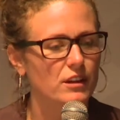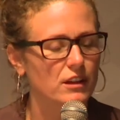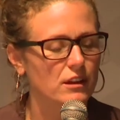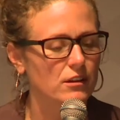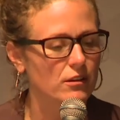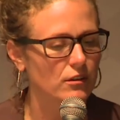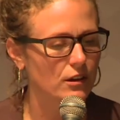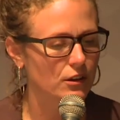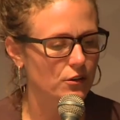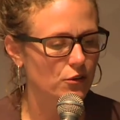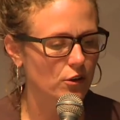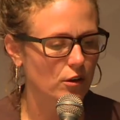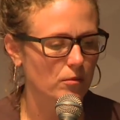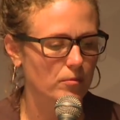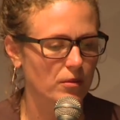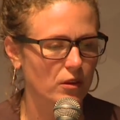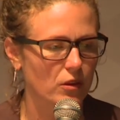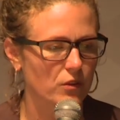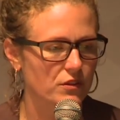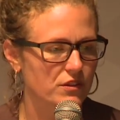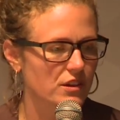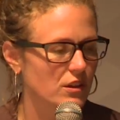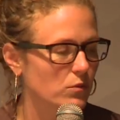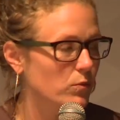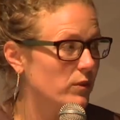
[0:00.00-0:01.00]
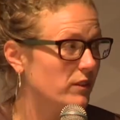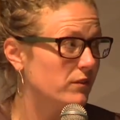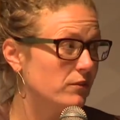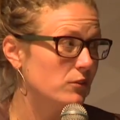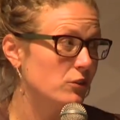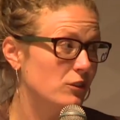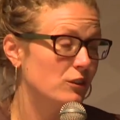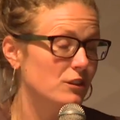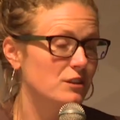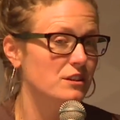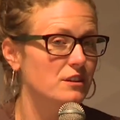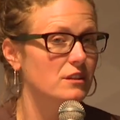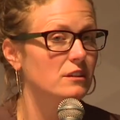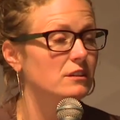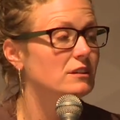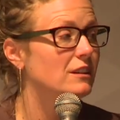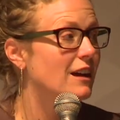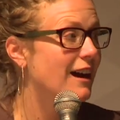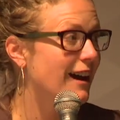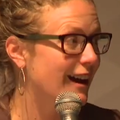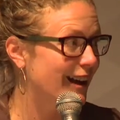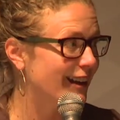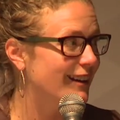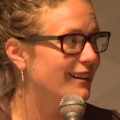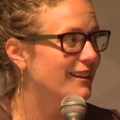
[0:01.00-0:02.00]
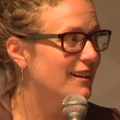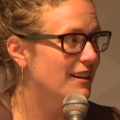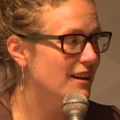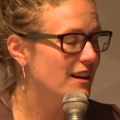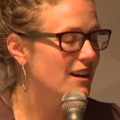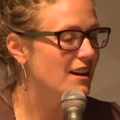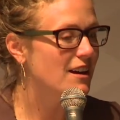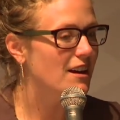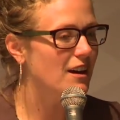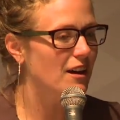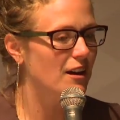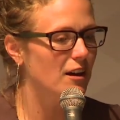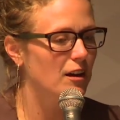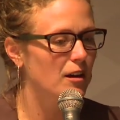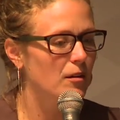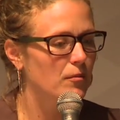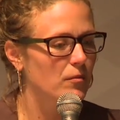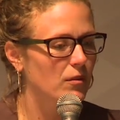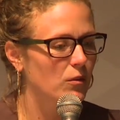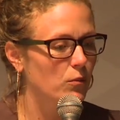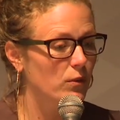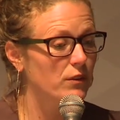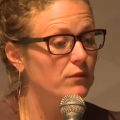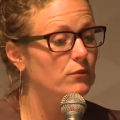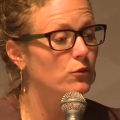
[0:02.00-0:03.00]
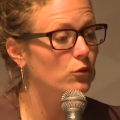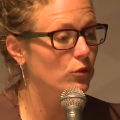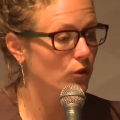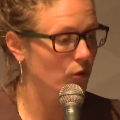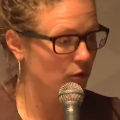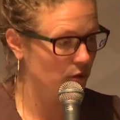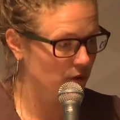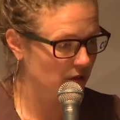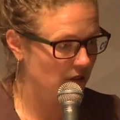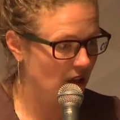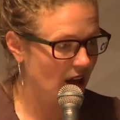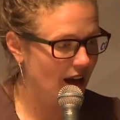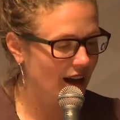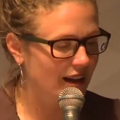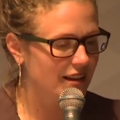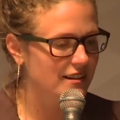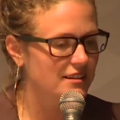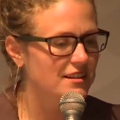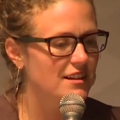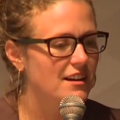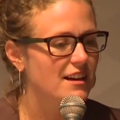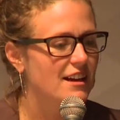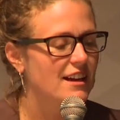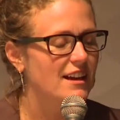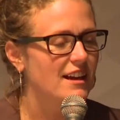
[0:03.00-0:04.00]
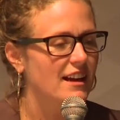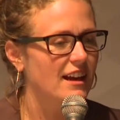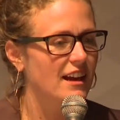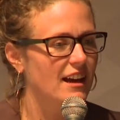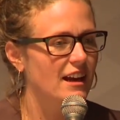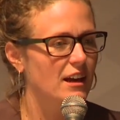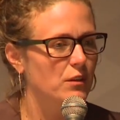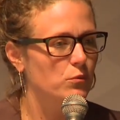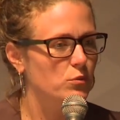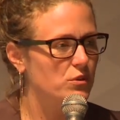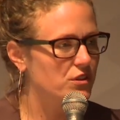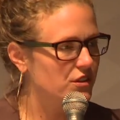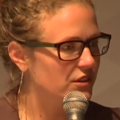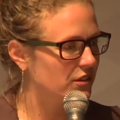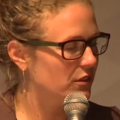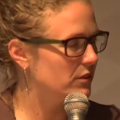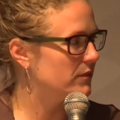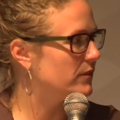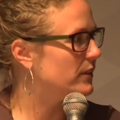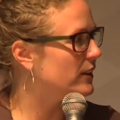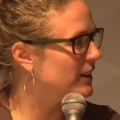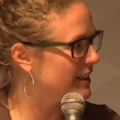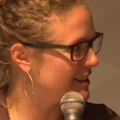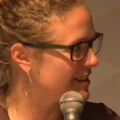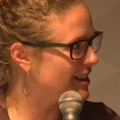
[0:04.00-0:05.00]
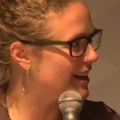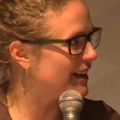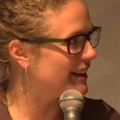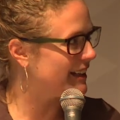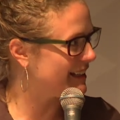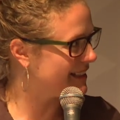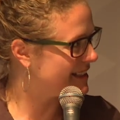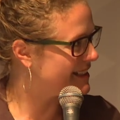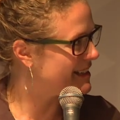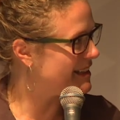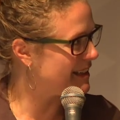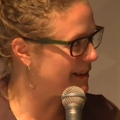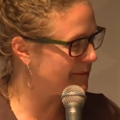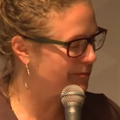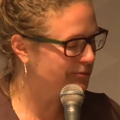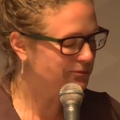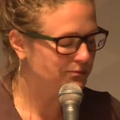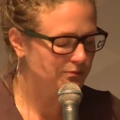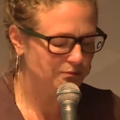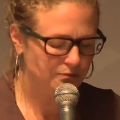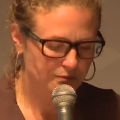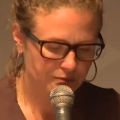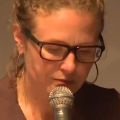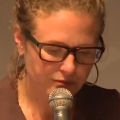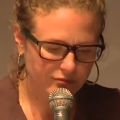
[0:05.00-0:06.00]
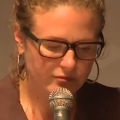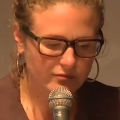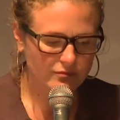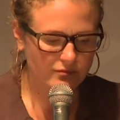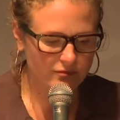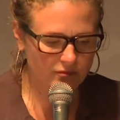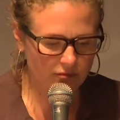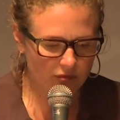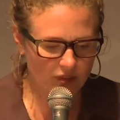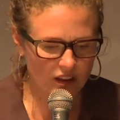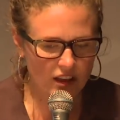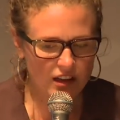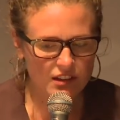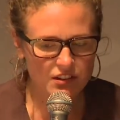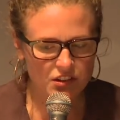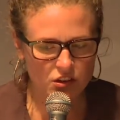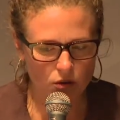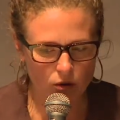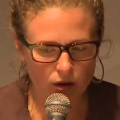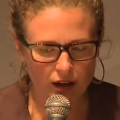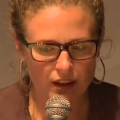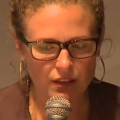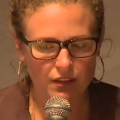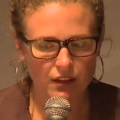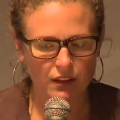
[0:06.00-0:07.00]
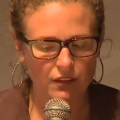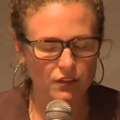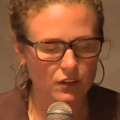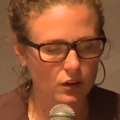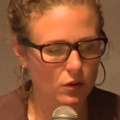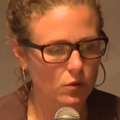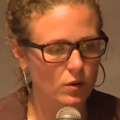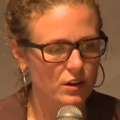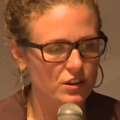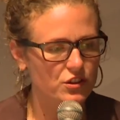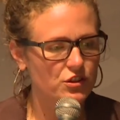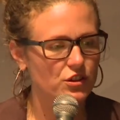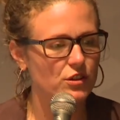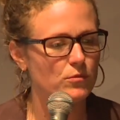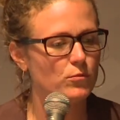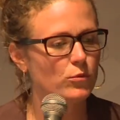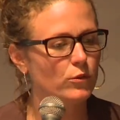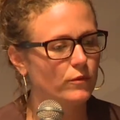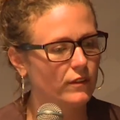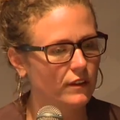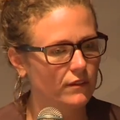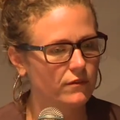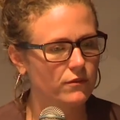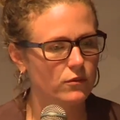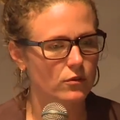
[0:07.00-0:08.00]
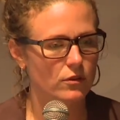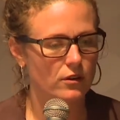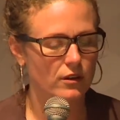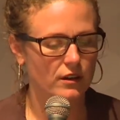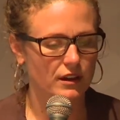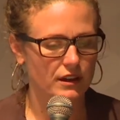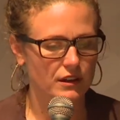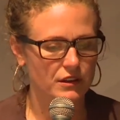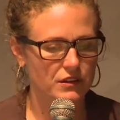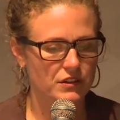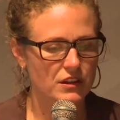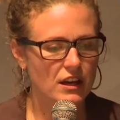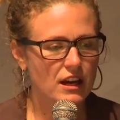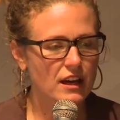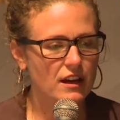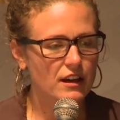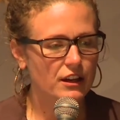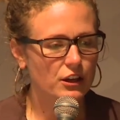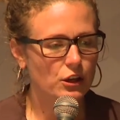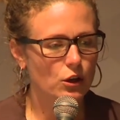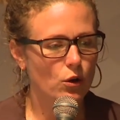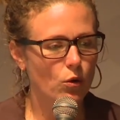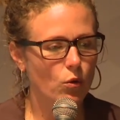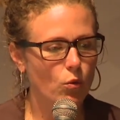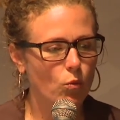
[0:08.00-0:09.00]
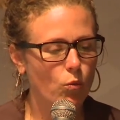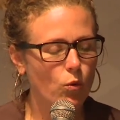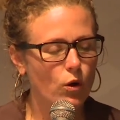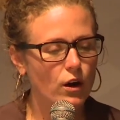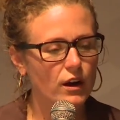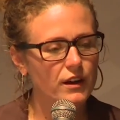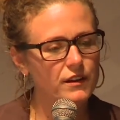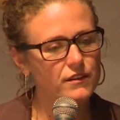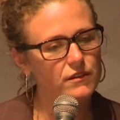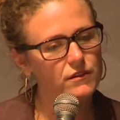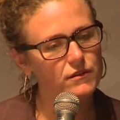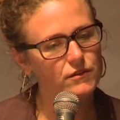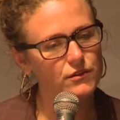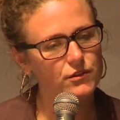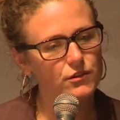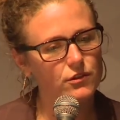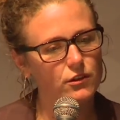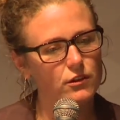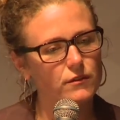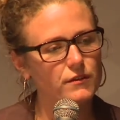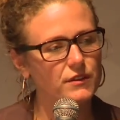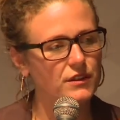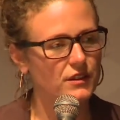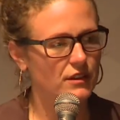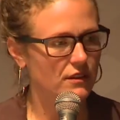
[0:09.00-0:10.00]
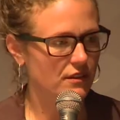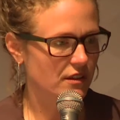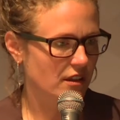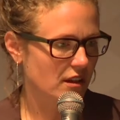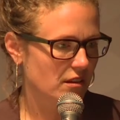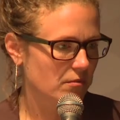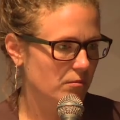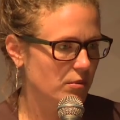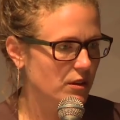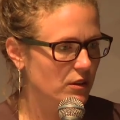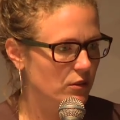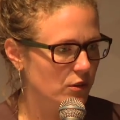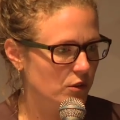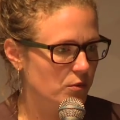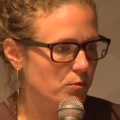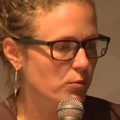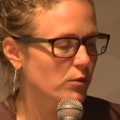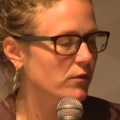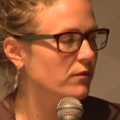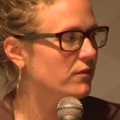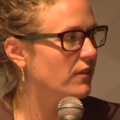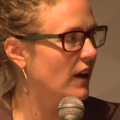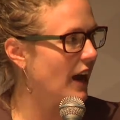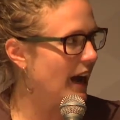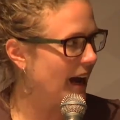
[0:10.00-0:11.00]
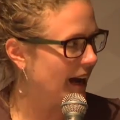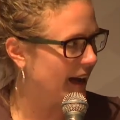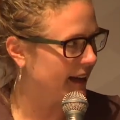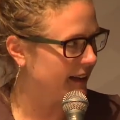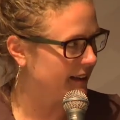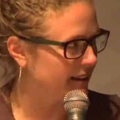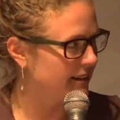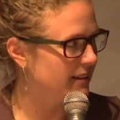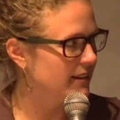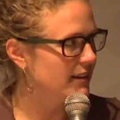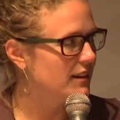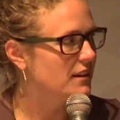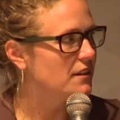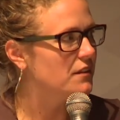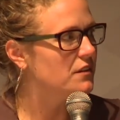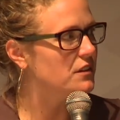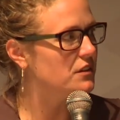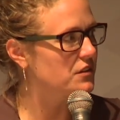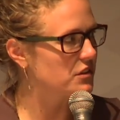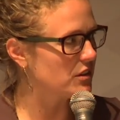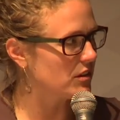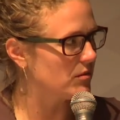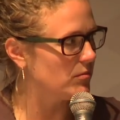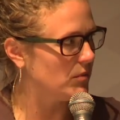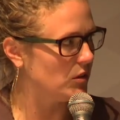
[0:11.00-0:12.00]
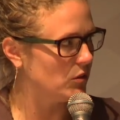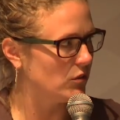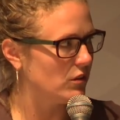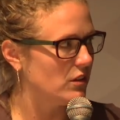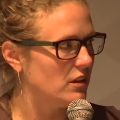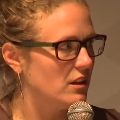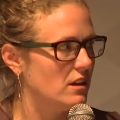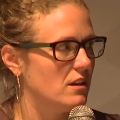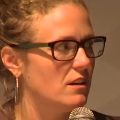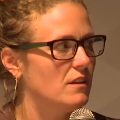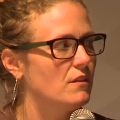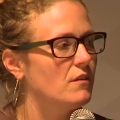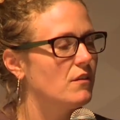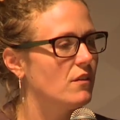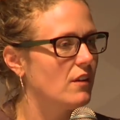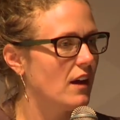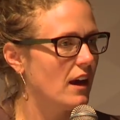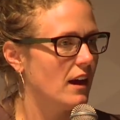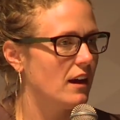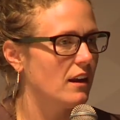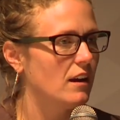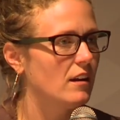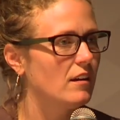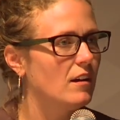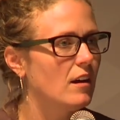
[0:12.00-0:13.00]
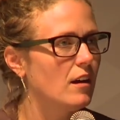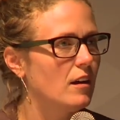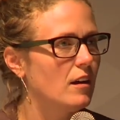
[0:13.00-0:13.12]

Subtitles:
a year under our belts, and we've learned a lot. We've grown a lot, and we're still a very tiny team. And so I think the question moving forward is, you know, what services can peers provide this community that